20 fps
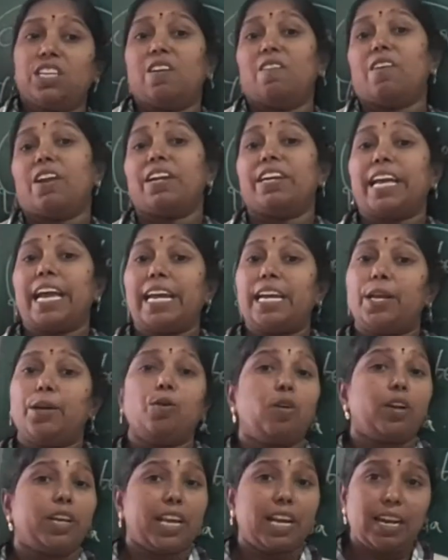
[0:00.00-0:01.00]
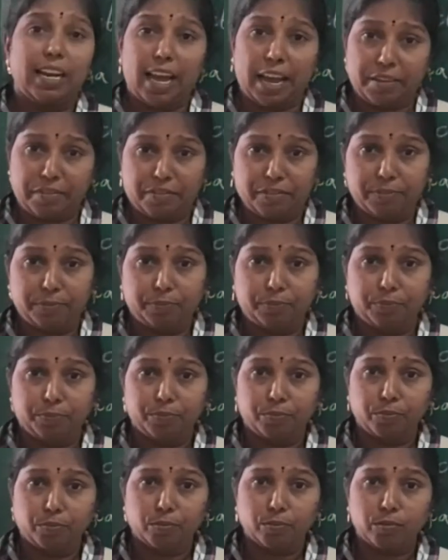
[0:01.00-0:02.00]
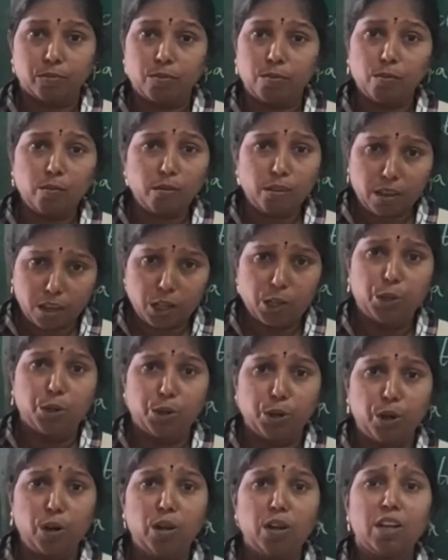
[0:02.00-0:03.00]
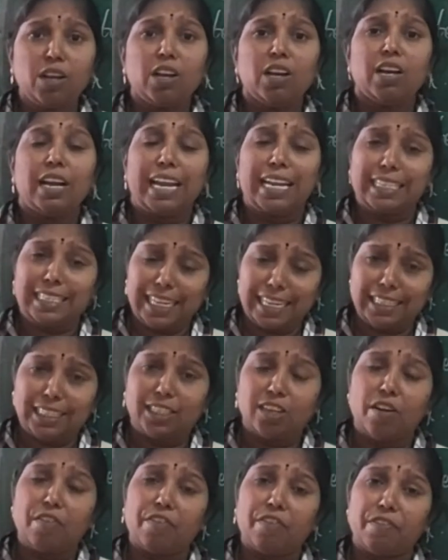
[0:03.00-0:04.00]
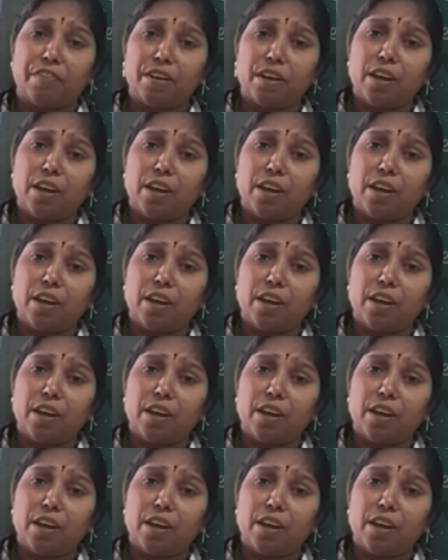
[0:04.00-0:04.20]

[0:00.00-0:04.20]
in our daily routine life. You know, a sense of